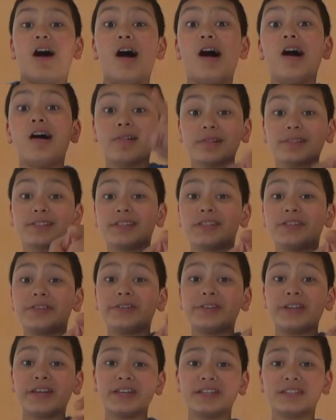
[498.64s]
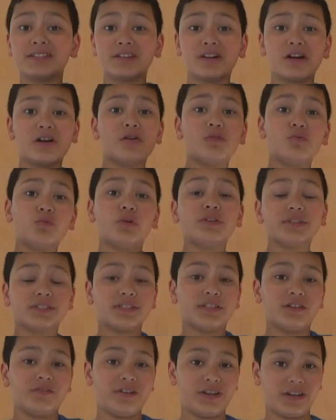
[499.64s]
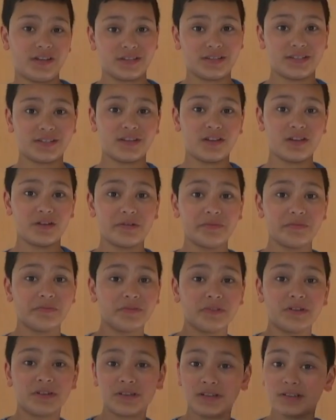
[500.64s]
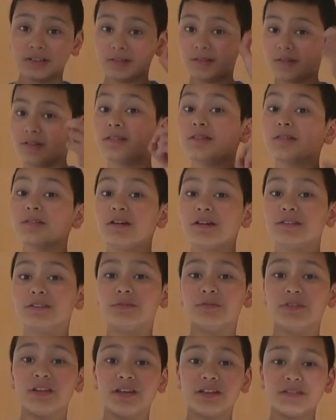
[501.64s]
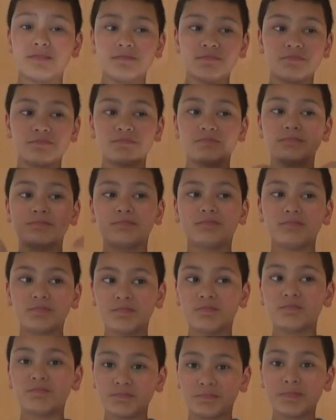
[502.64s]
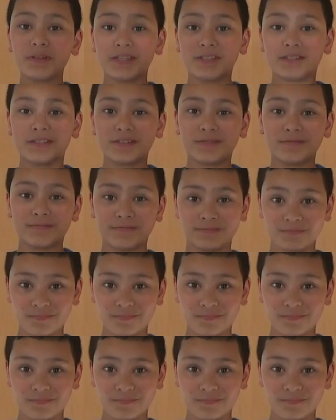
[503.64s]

I'll see you later once they're ready to serve. Until then, peace.